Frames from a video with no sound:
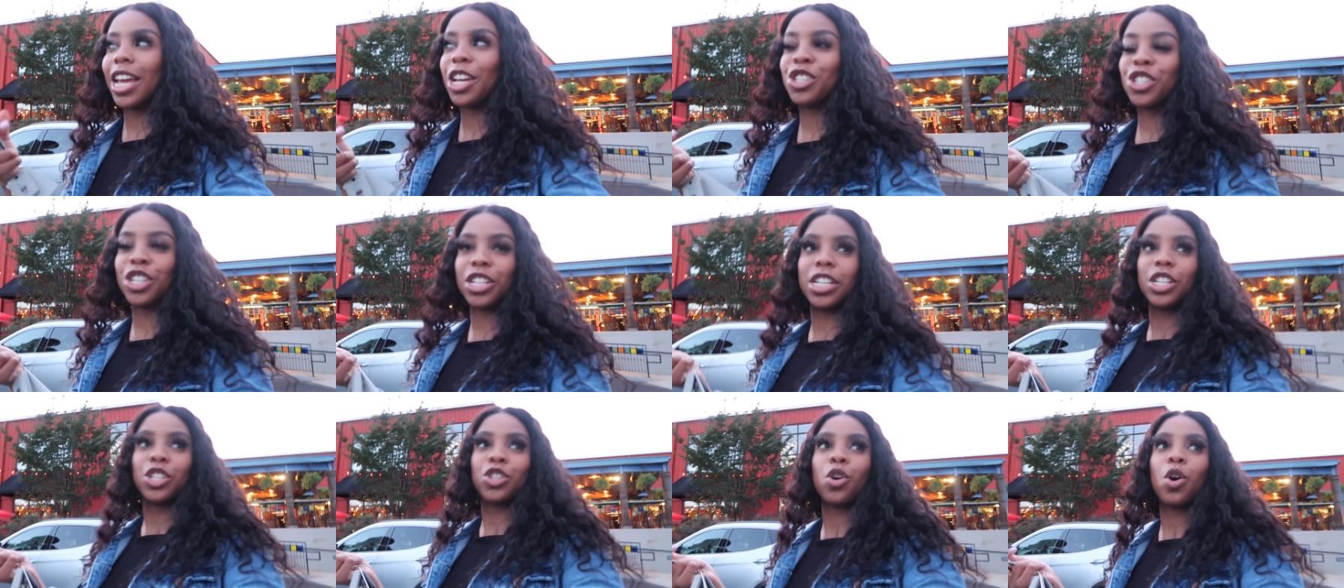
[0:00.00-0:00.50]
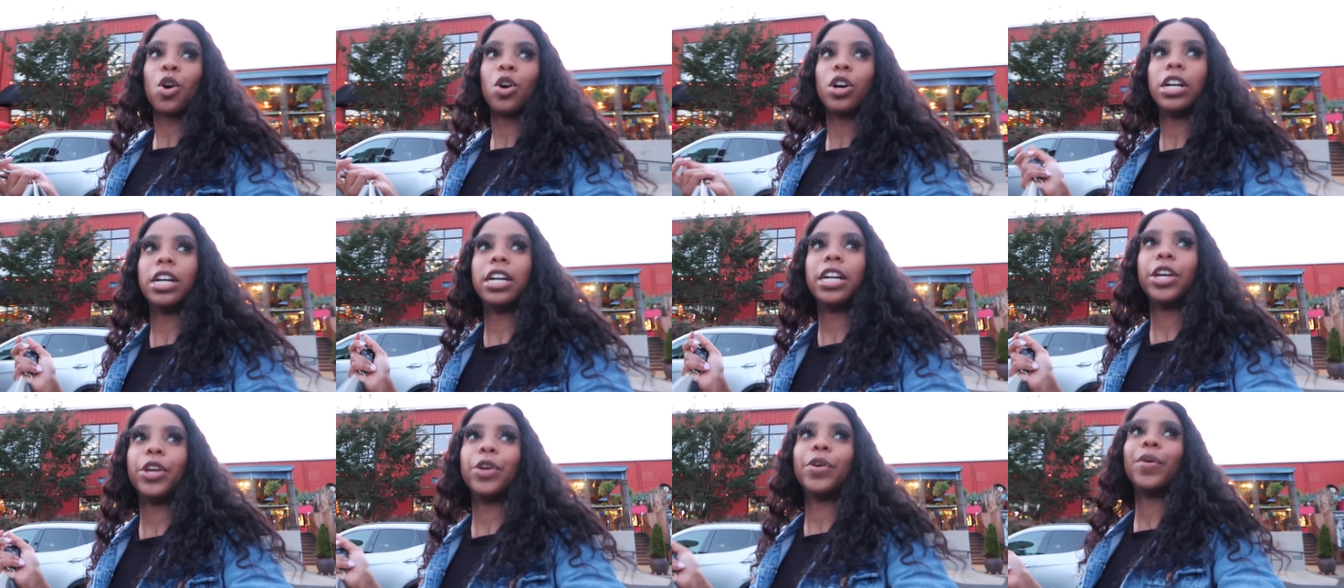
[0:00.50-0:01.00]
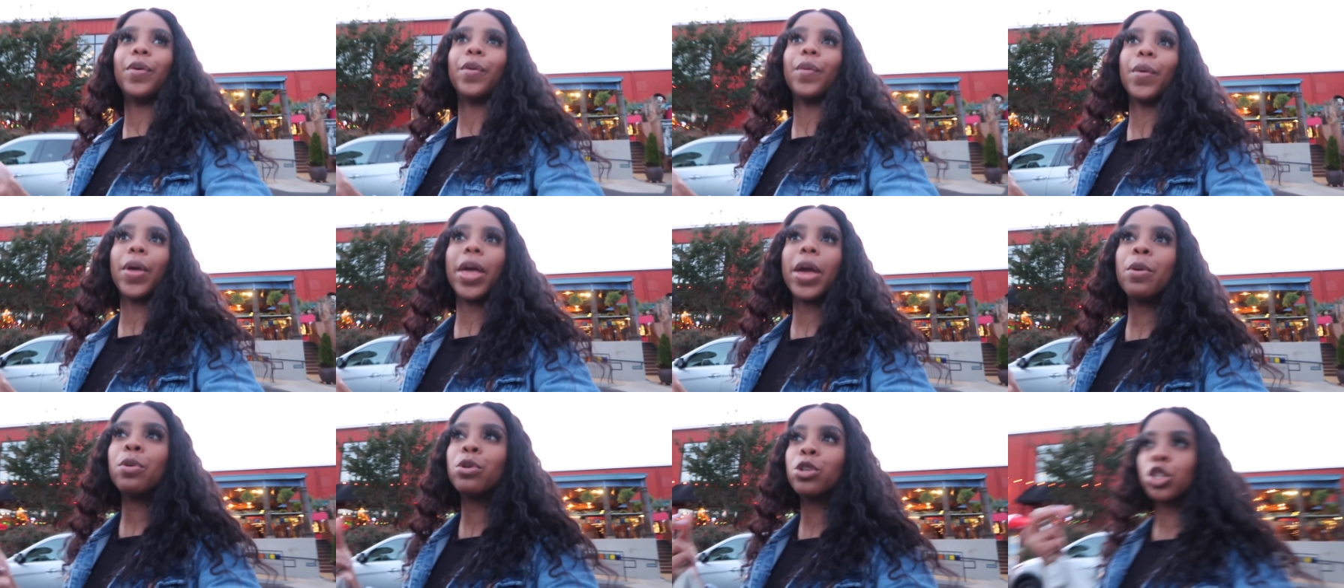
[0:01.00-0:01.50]
Haitian dish called
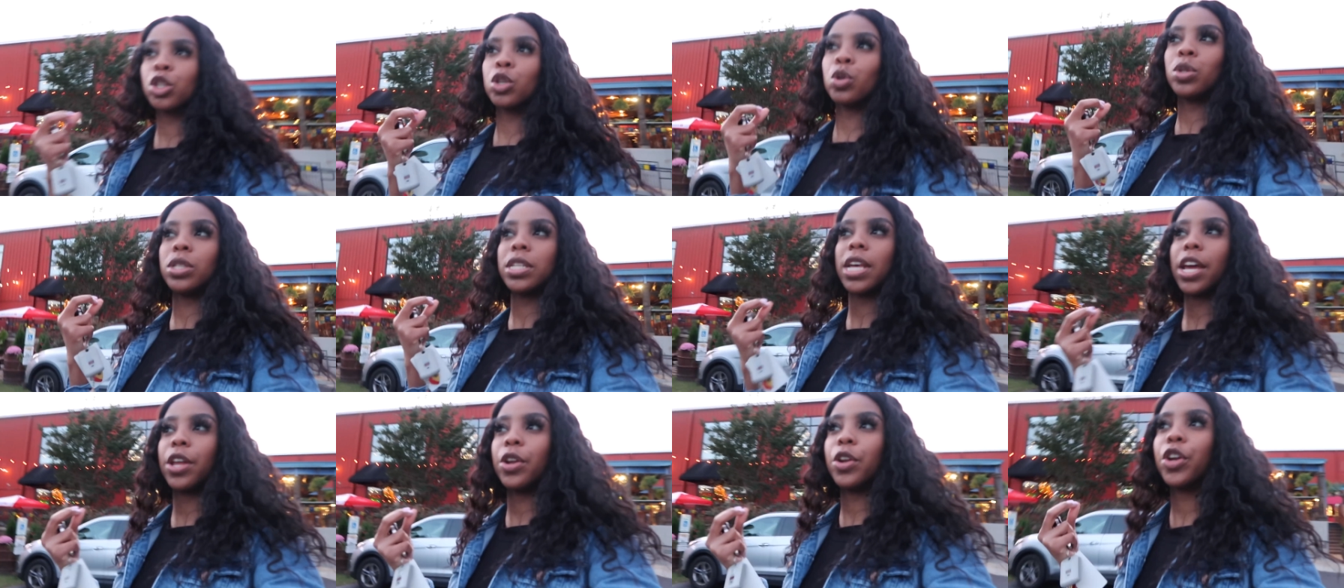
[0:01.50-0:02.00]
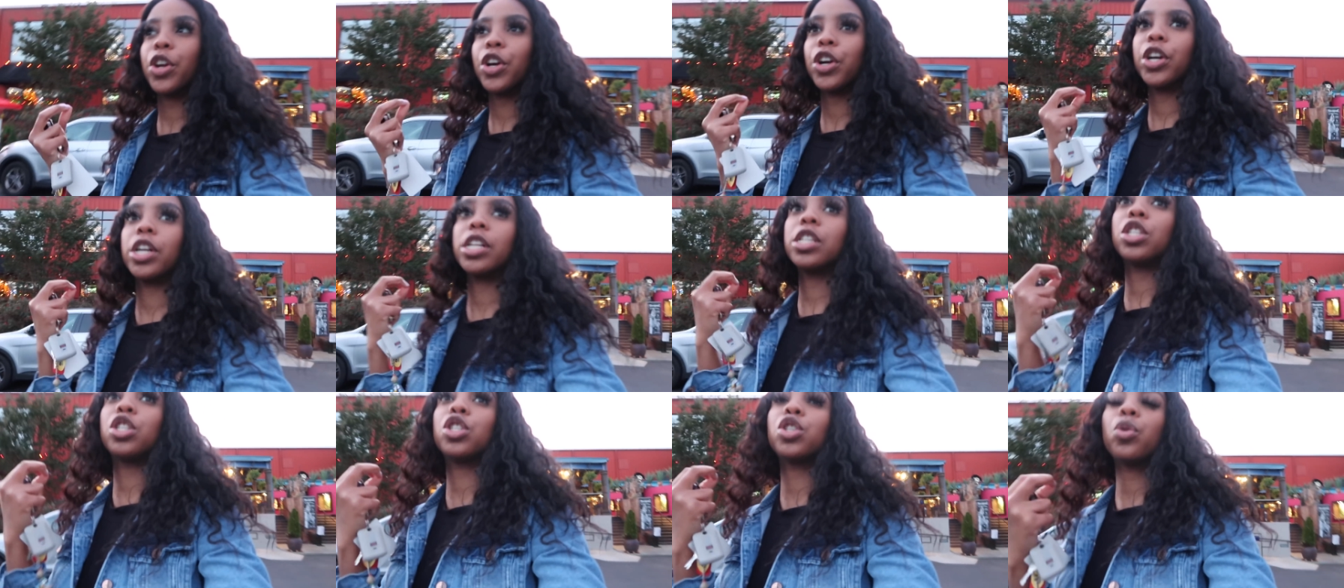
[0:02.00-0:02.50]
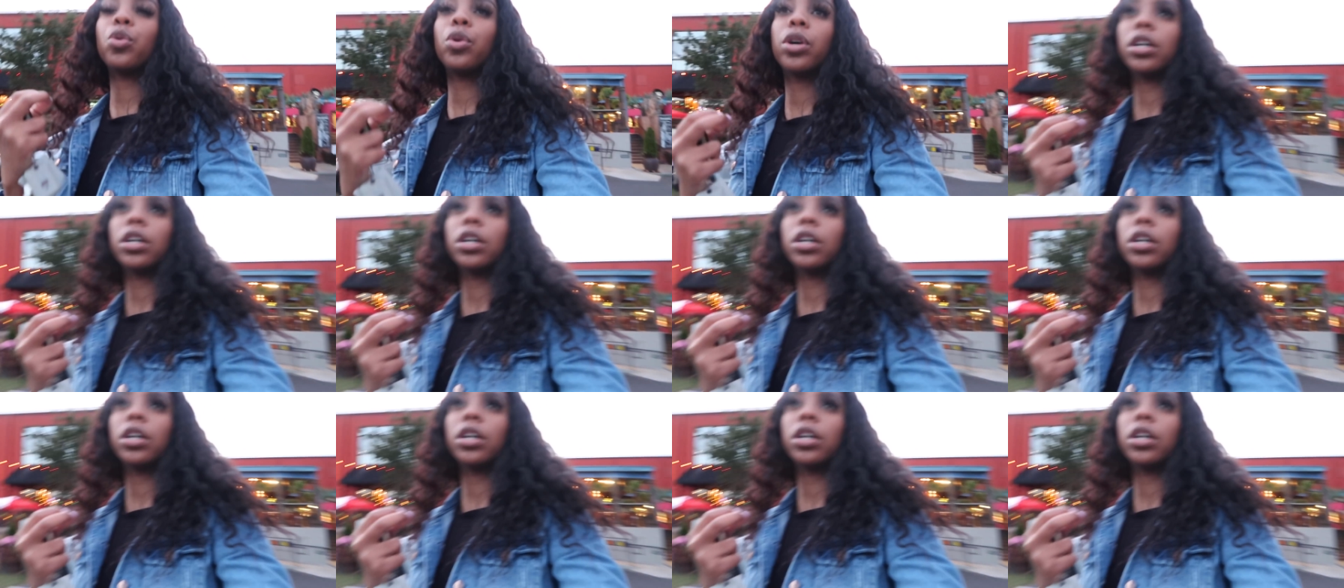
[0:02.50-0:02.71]
griot. It was so tender and so